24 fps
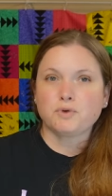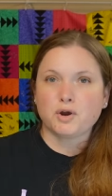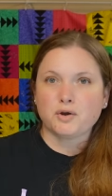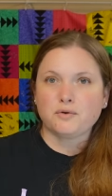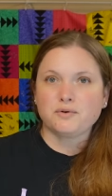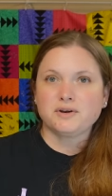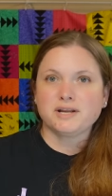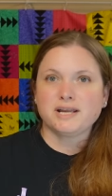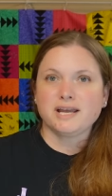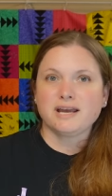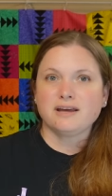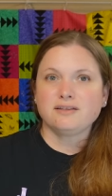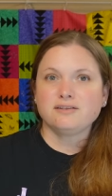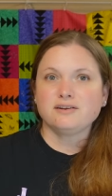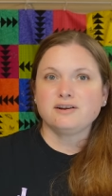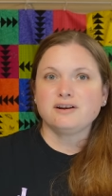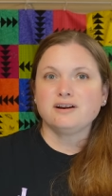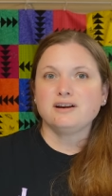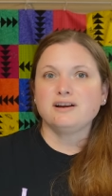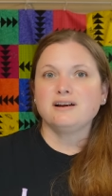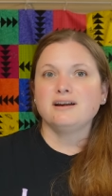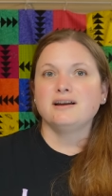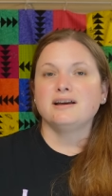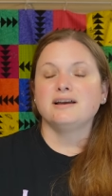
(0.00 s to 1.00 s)
row
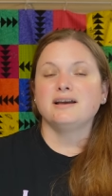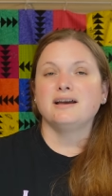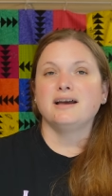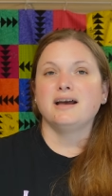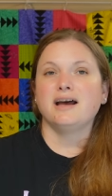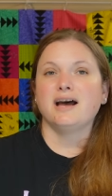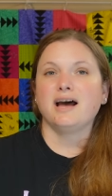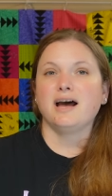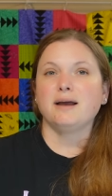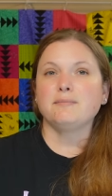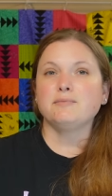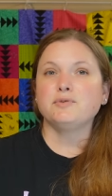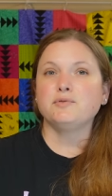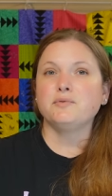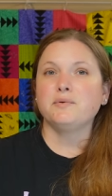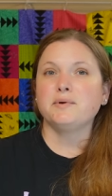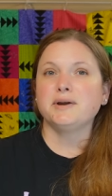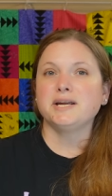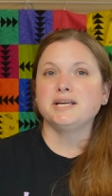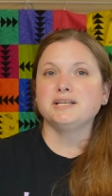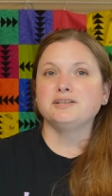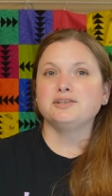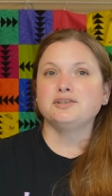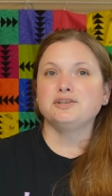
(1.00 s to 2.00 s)
together, I'm
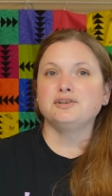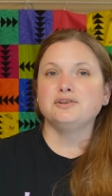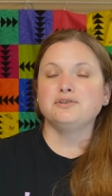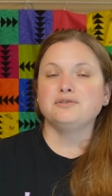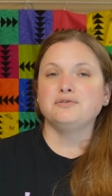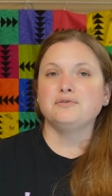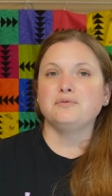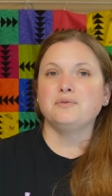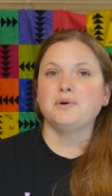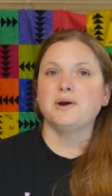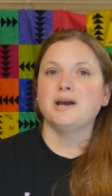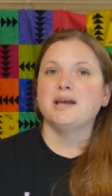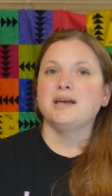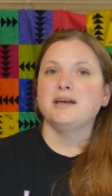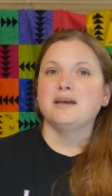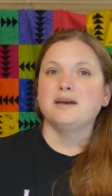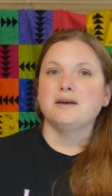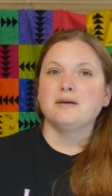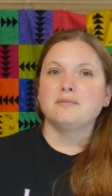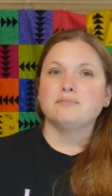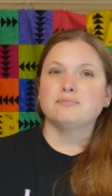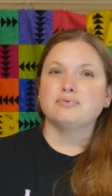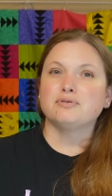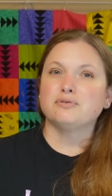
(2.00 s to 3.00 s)
going to
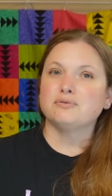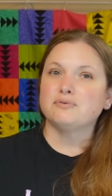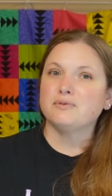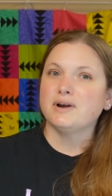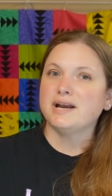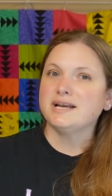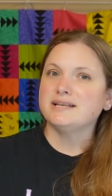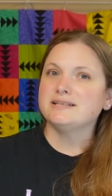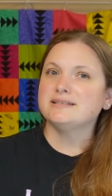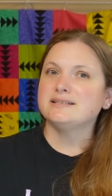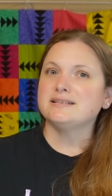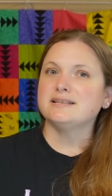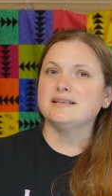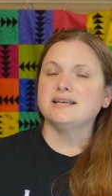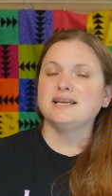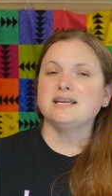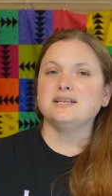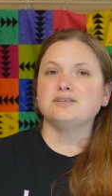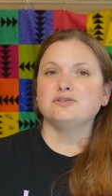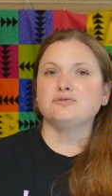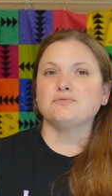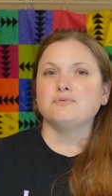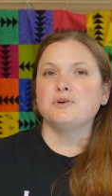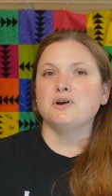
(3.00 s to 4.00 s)
press
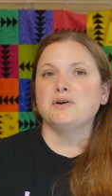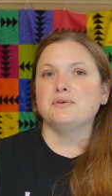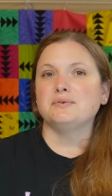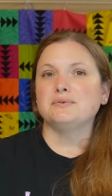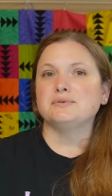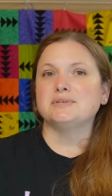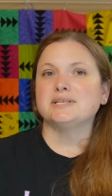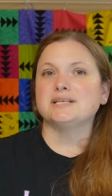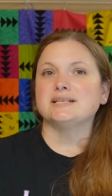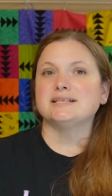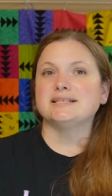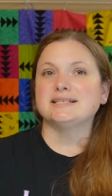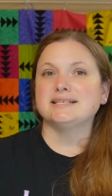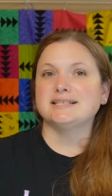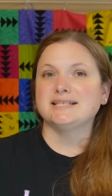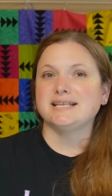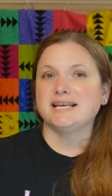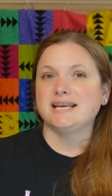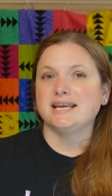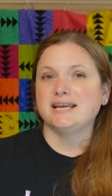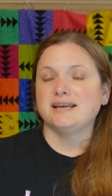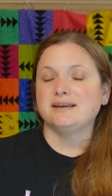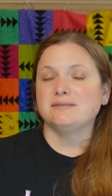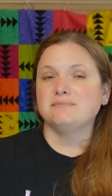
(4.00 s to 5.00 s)
each row's
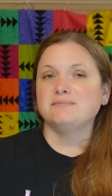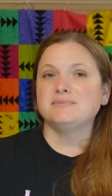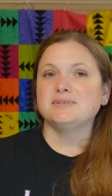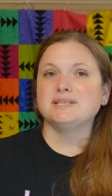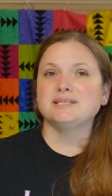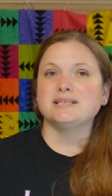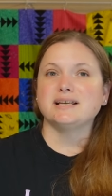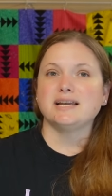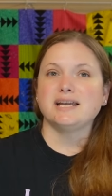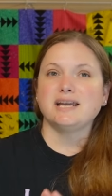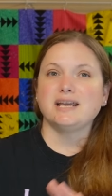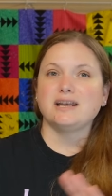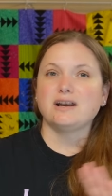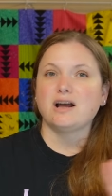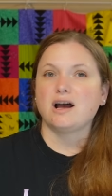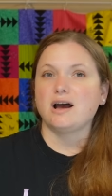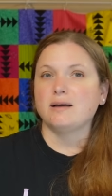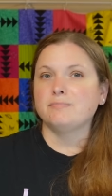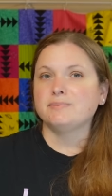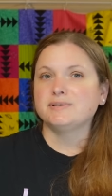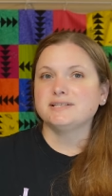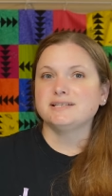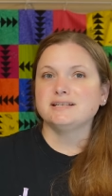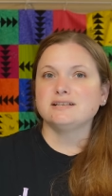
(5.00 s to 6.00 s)
seams in
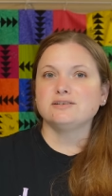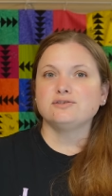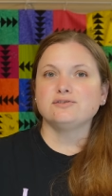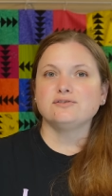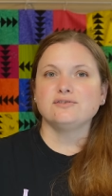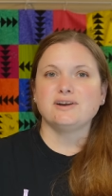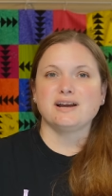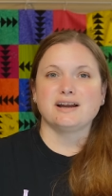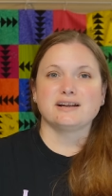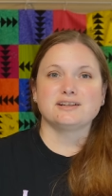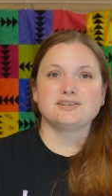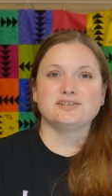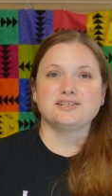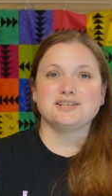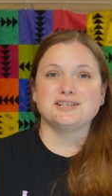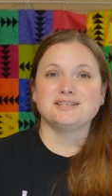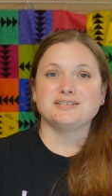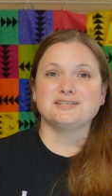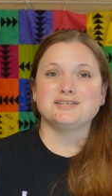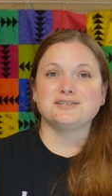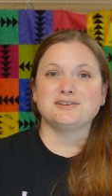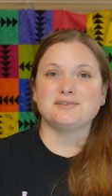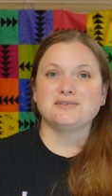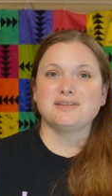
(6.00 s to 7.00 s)
opposite
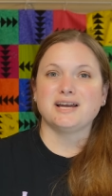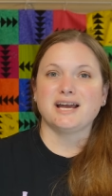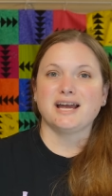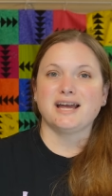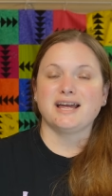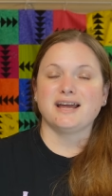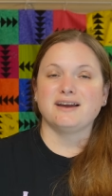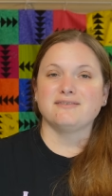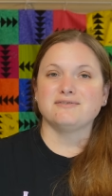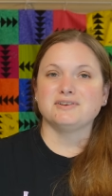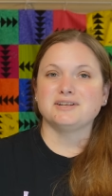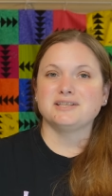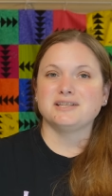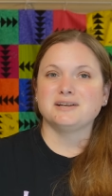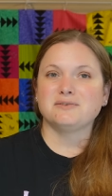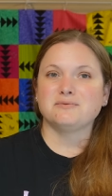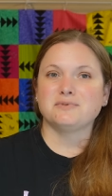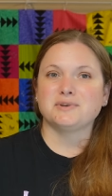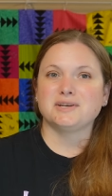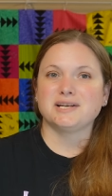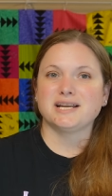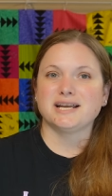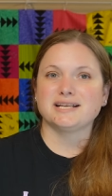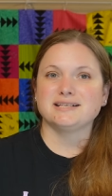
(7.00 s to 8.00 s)
directions so that everything
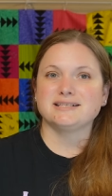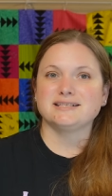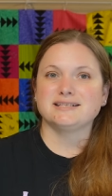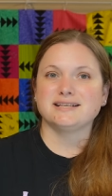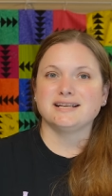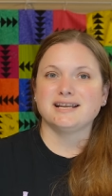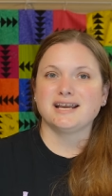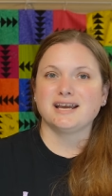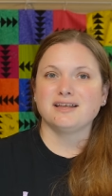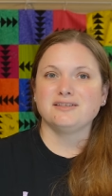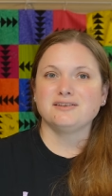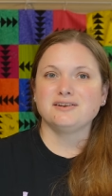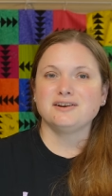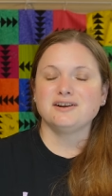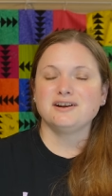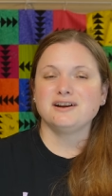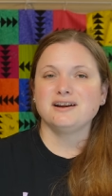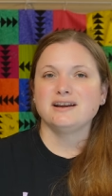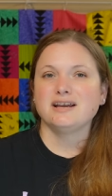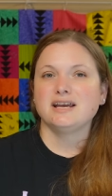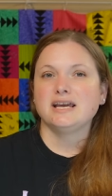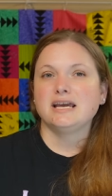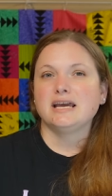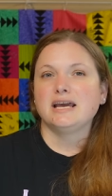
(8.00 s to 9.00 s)
will nest
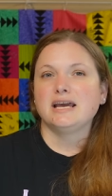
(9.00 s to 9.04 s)
together.